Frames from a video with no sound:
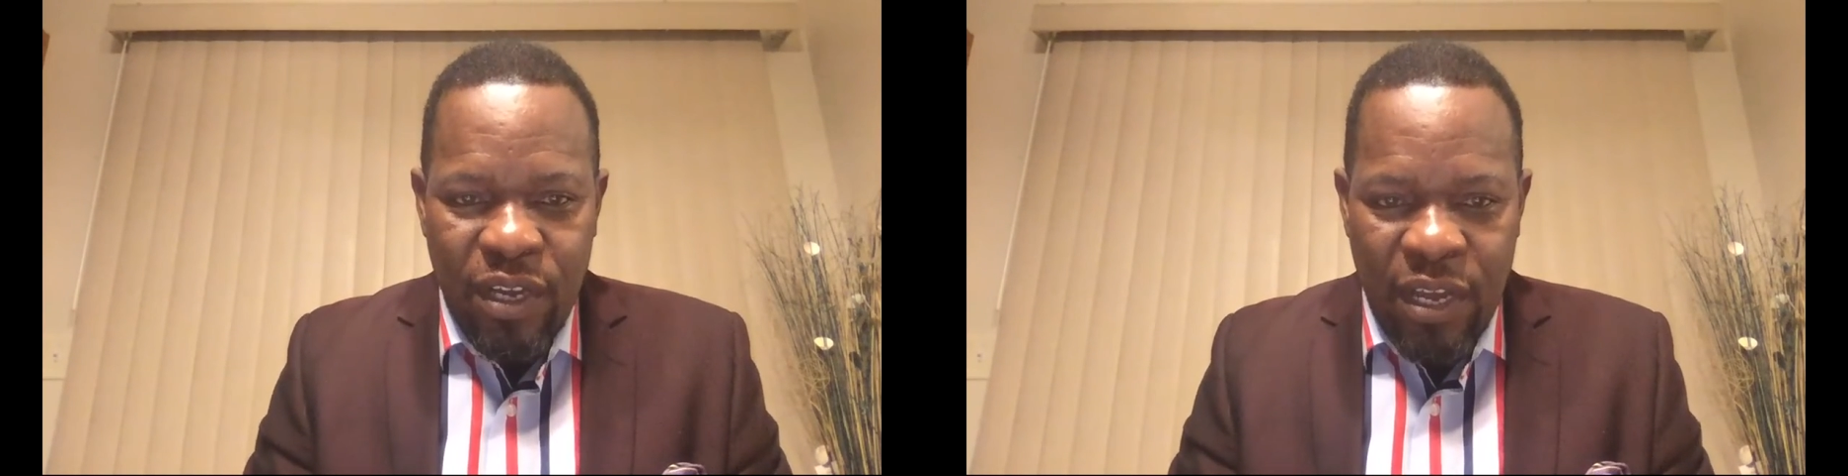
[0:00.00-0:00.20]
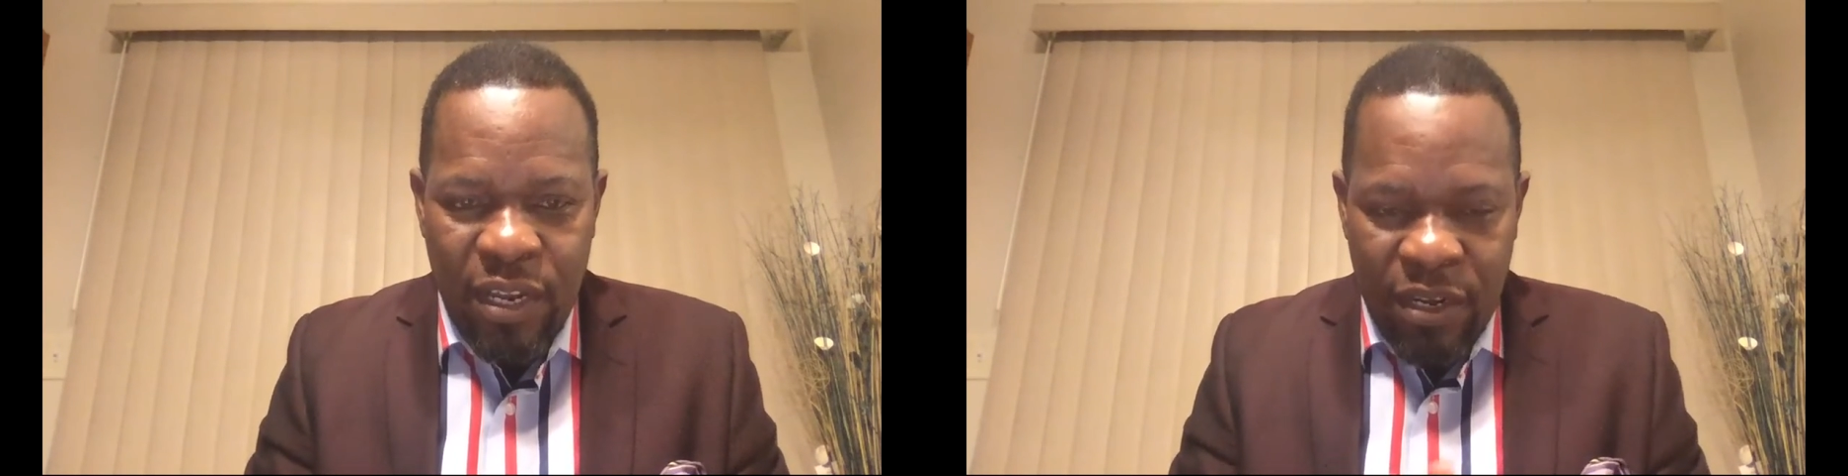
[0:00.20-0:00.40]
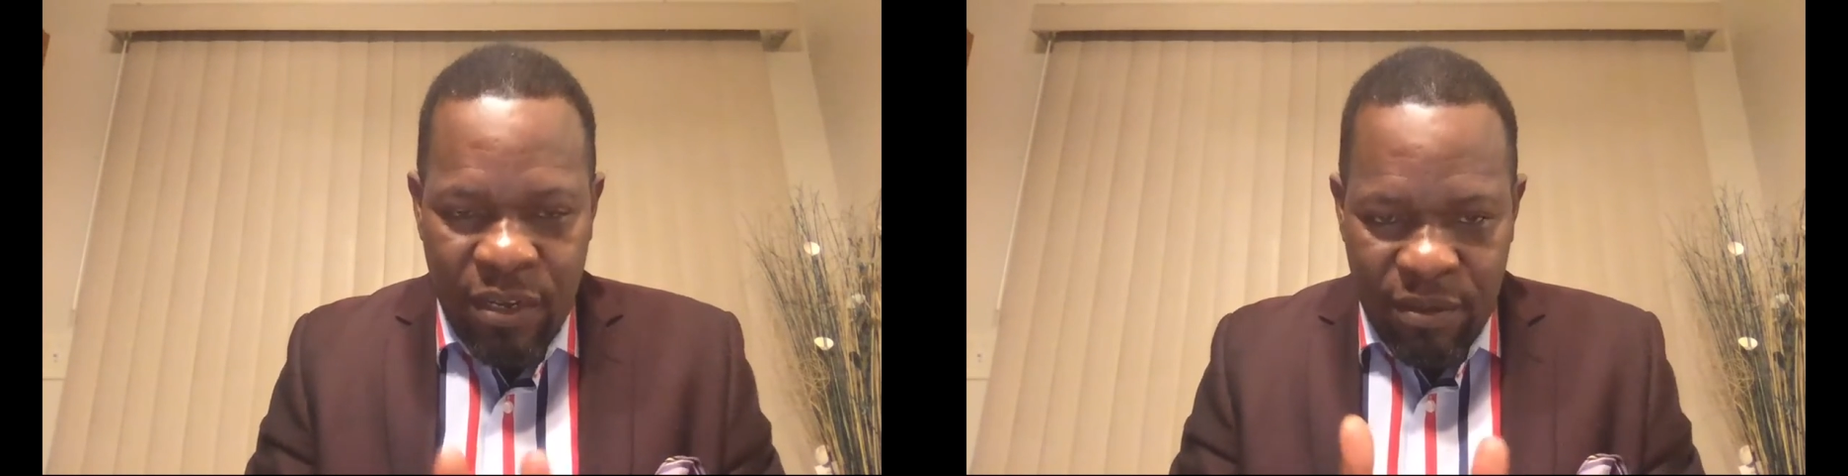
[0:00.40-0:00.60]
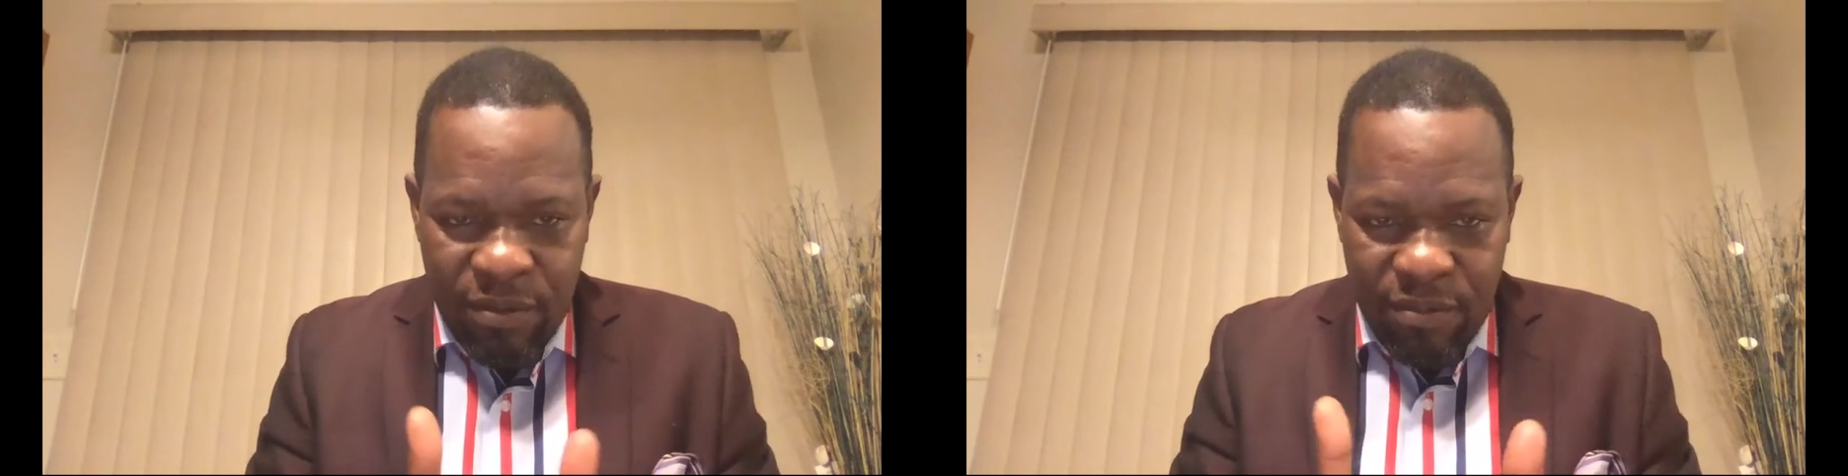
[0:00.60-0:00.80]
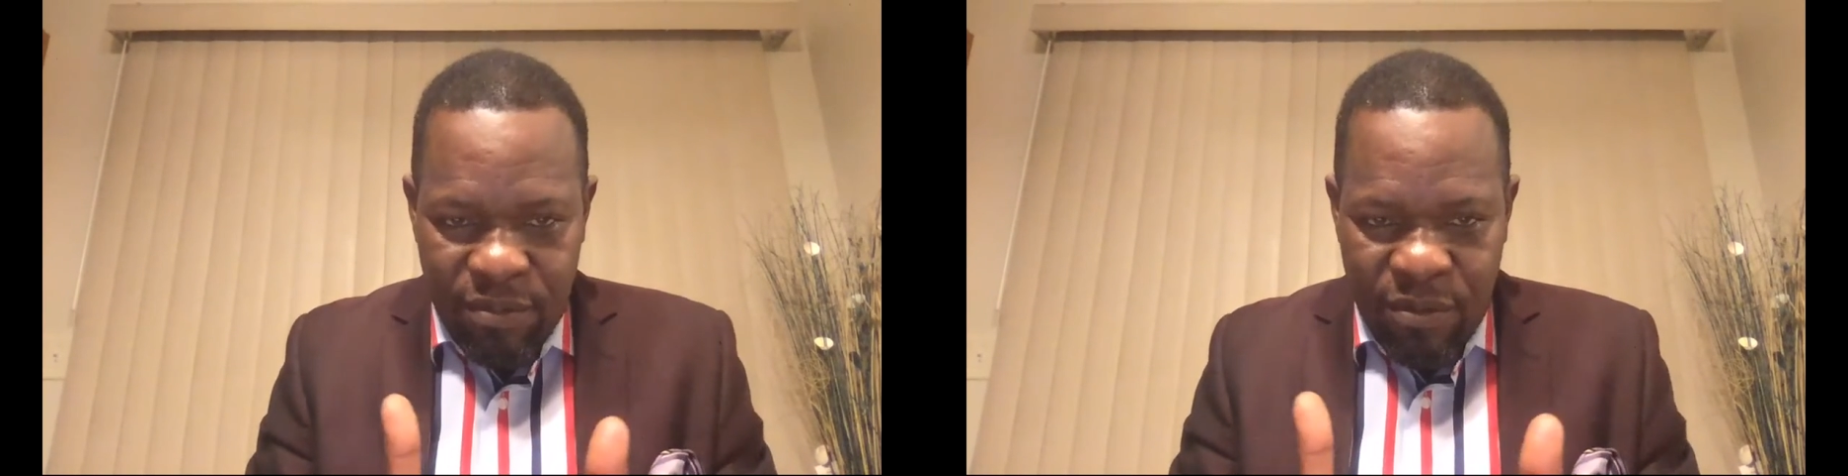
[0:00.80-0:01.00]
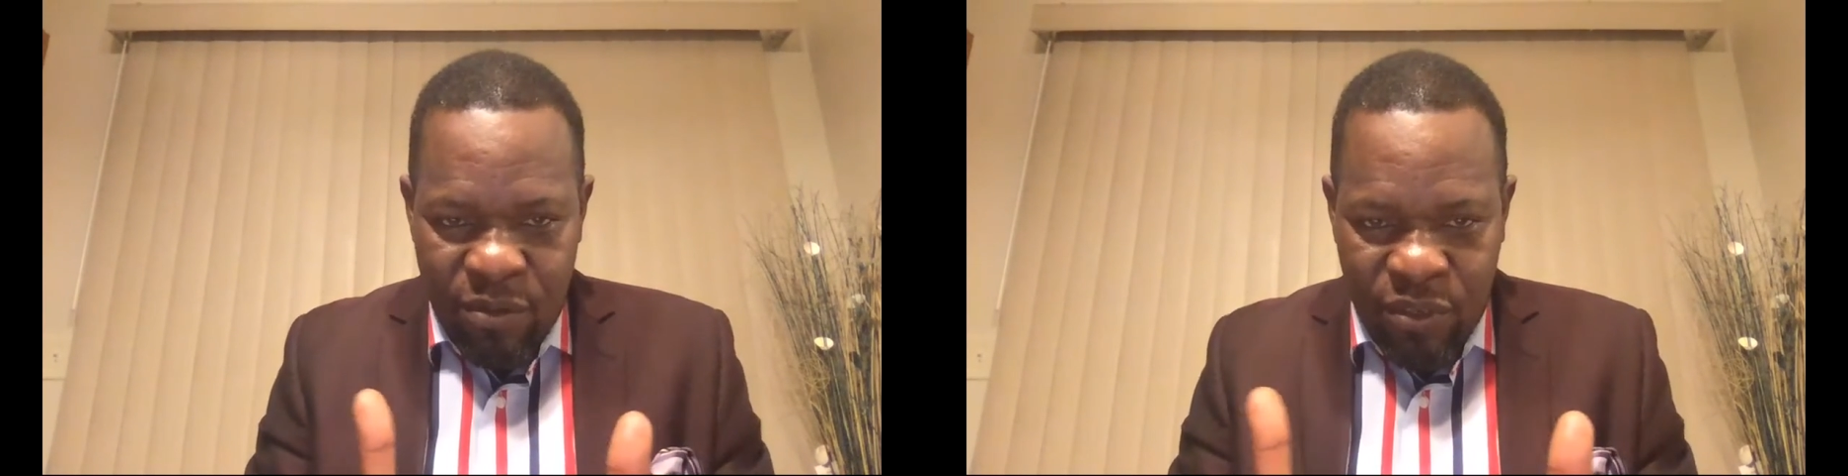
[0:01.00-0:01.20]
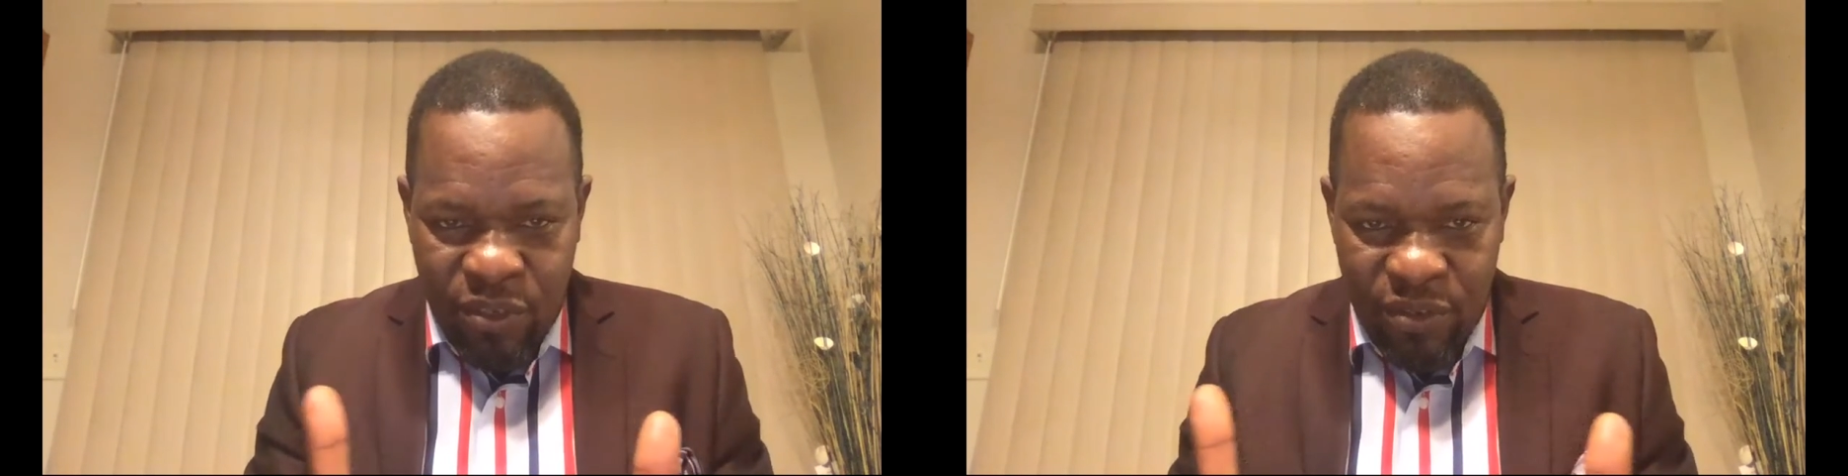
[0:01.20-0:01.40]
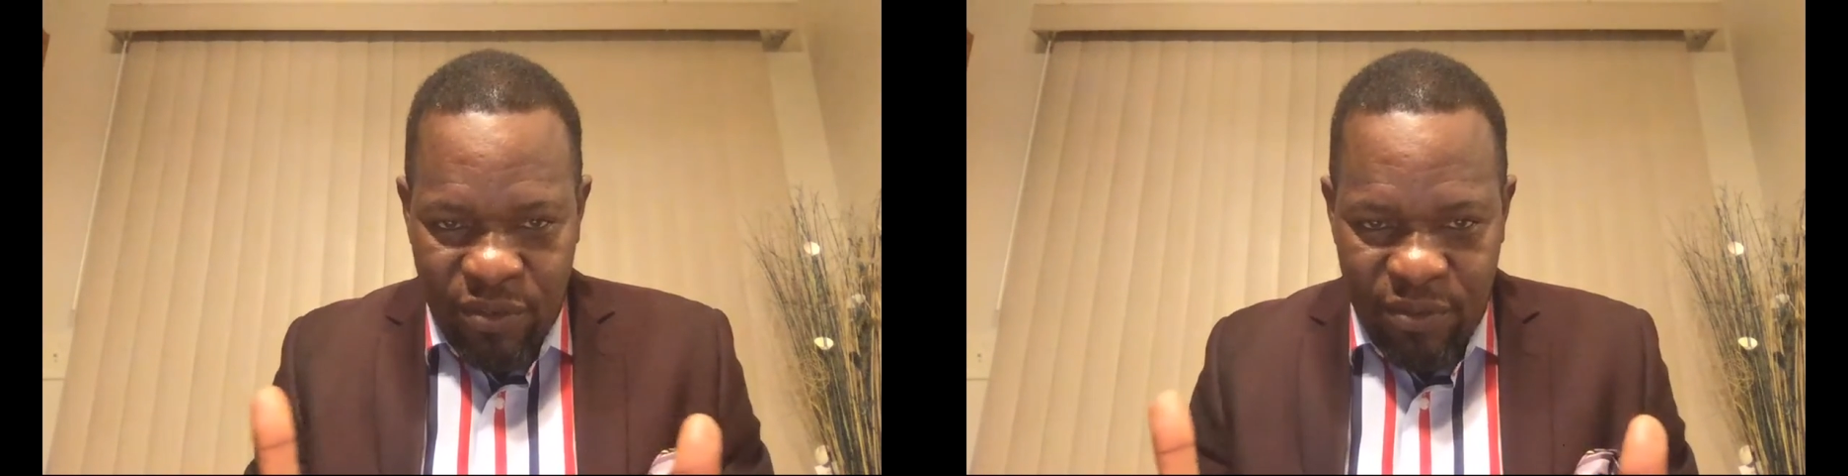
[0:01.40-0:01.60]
and not